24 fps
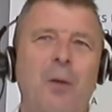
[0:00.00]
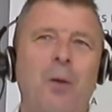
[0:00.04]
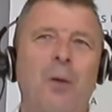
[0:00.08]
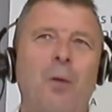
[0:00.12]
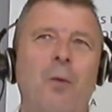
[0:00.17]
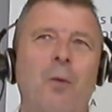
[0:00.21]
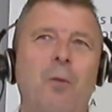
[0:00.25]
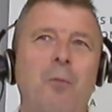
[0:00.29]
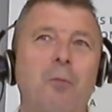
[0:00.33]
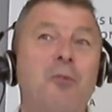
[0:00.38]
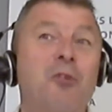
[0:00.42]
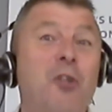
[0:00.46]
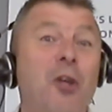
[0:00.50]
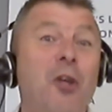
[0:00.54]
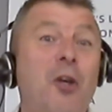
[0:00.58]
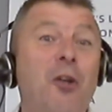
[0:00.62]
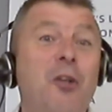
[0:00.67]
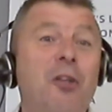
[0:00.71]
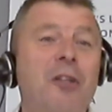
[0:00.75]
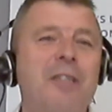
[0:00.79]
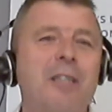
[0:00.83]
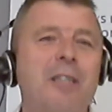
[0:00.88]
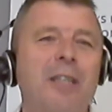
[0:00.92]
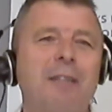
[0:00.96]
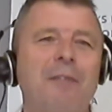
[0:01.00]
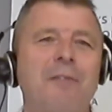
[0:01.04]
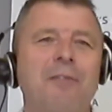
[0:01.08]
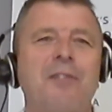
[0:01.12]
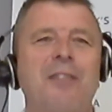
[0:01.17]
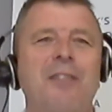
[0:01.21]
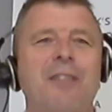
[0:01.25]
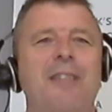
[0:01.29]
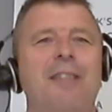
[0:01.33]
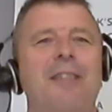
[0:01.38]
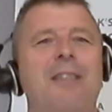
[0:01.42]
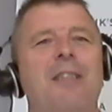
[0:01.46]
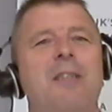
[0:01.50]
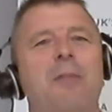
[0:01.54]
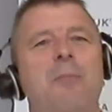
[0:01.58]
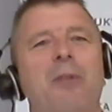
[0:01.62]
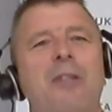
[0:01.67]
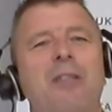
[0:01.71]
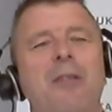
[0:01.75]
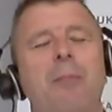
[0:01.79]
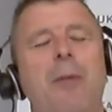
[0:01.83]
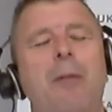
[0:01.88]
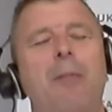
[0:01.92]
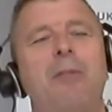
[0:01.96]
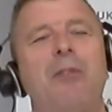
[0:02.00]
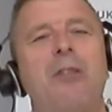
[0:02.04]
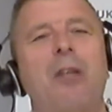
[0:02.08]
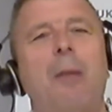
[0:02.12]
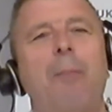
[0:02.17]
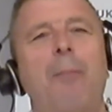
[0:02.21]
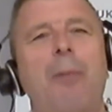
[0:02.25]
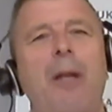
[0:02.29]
alternatives at this present moment in time.